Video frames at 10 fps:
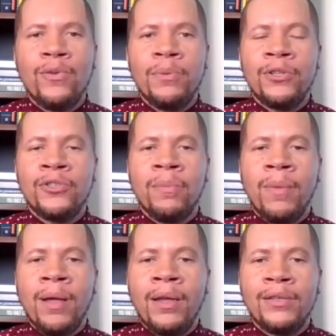you put your
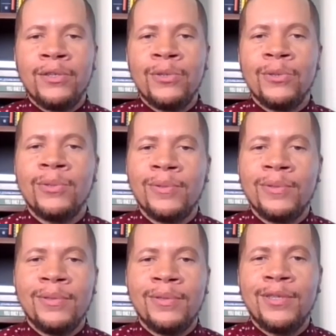mind to.
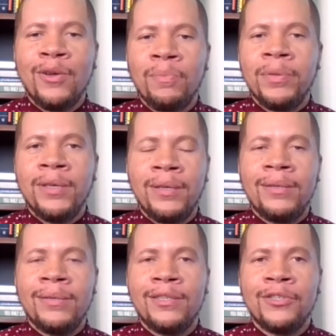Don't
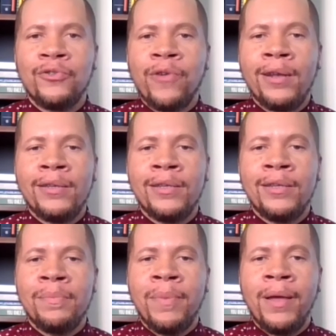be
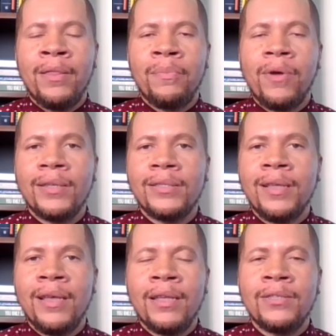distracted by the
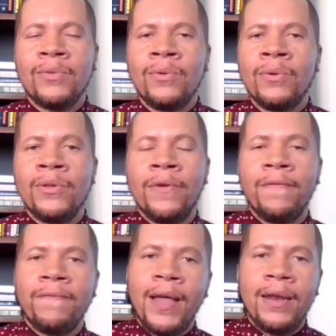process or
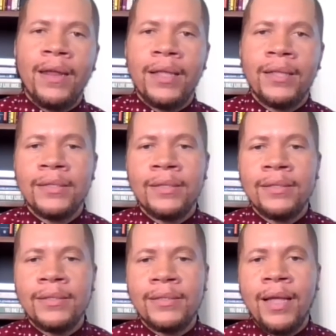your
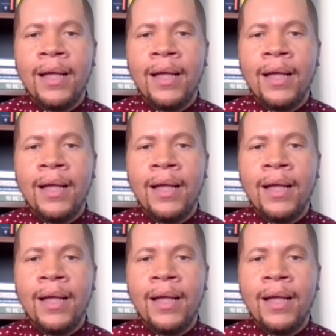finances.